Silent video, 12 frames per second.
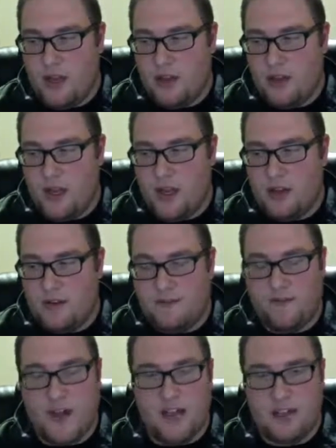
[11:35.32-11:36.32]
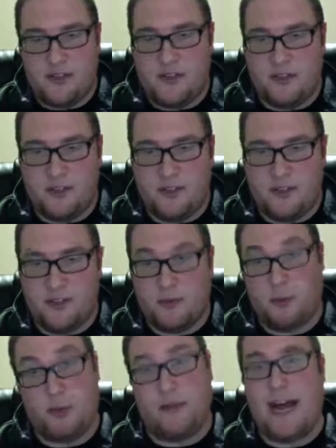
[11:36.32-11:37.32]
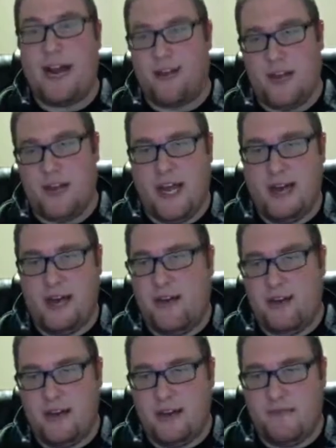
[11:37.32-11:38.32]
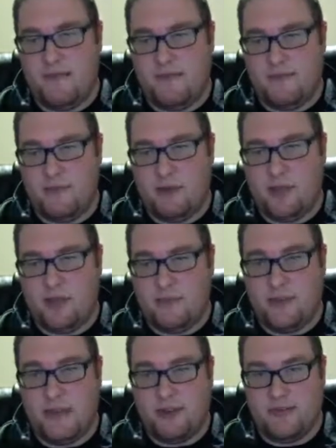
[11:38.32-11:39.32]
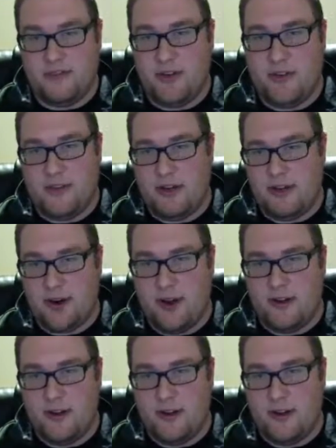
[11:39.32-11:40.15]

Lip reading: either find those solutions or push back on that, and we need to be able to find that middle ground.